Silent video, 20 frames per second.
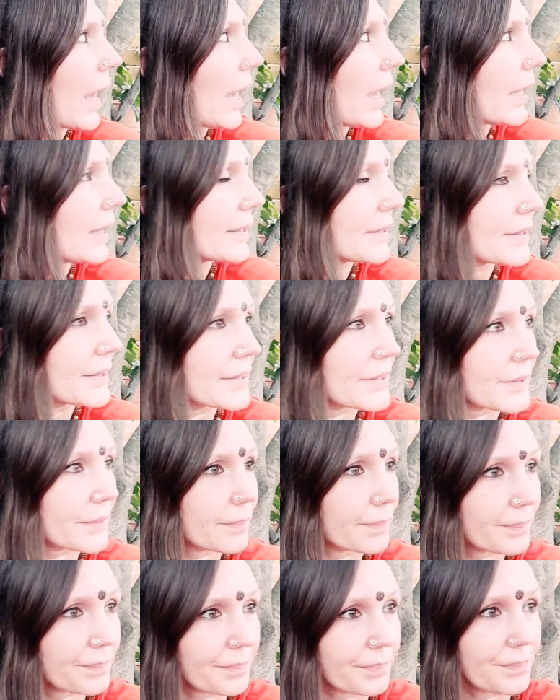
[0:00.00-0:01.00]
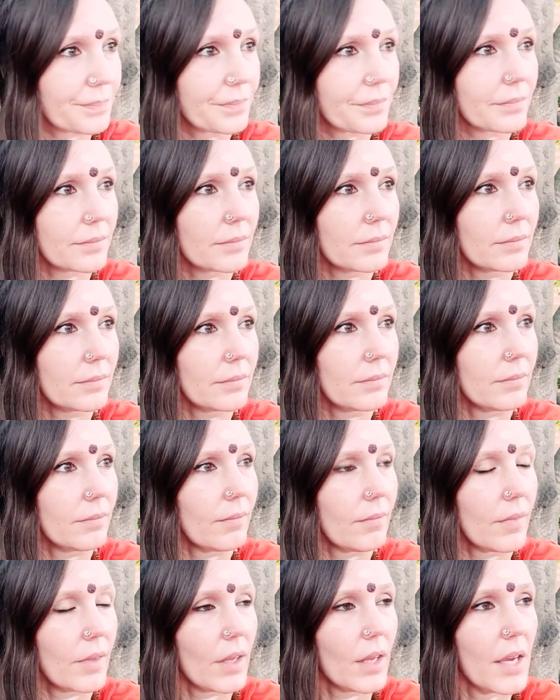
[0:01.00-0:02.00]
And
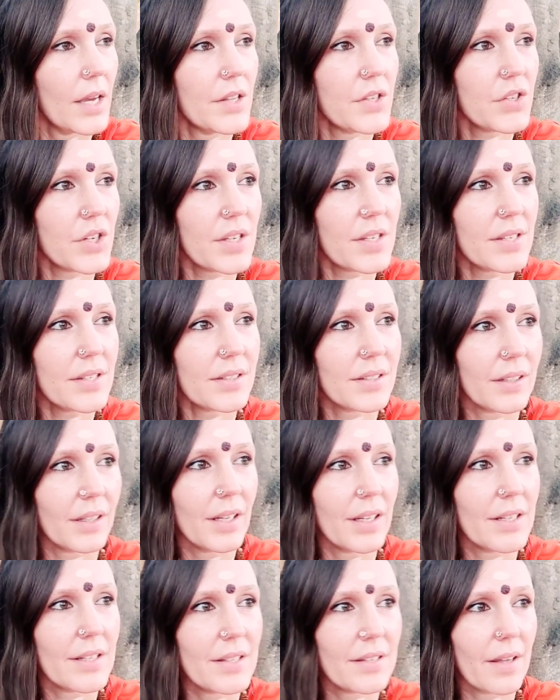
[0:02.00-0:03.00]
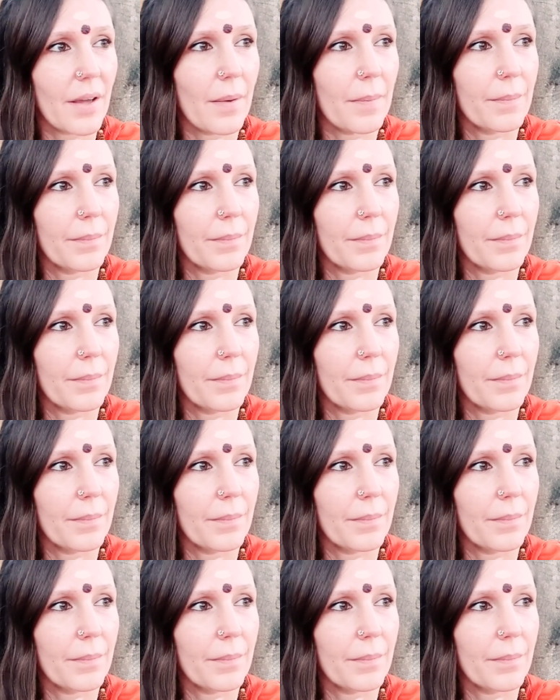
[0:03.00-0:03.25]
it's just, it's